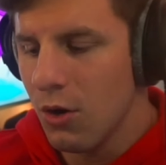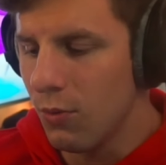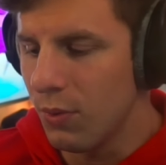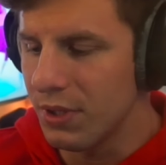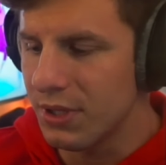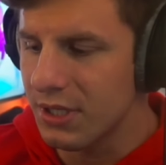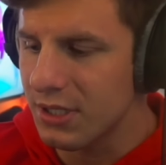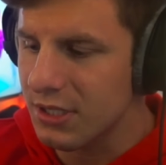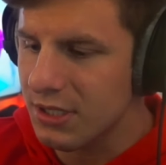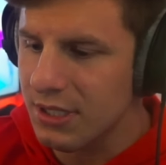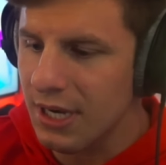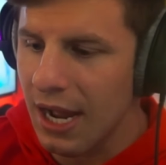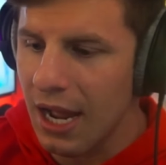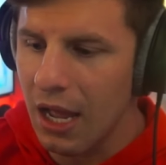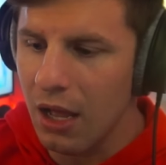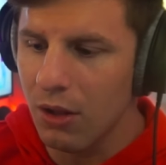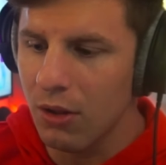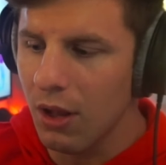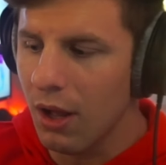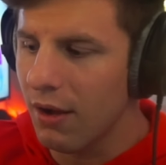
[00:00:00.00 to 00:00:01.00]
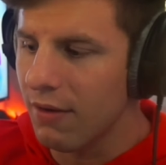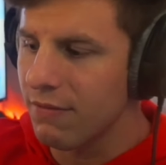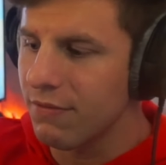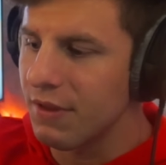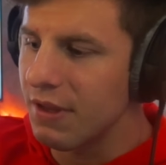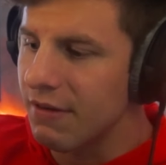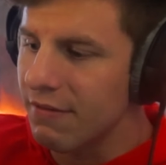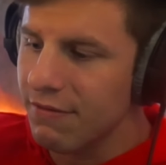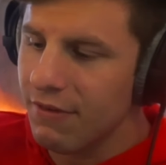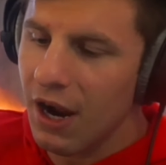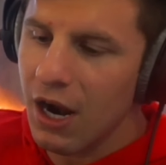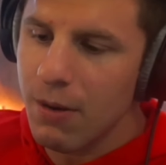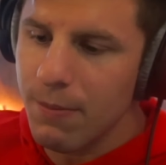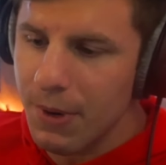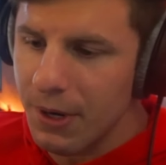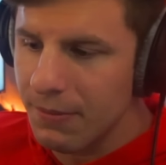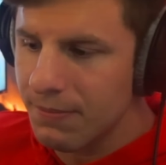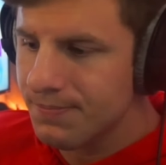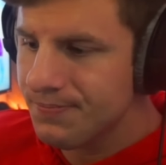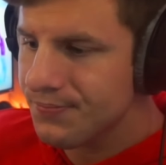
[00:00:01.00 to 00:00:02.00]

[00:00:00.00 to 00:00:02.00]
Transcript: with the style of the environment,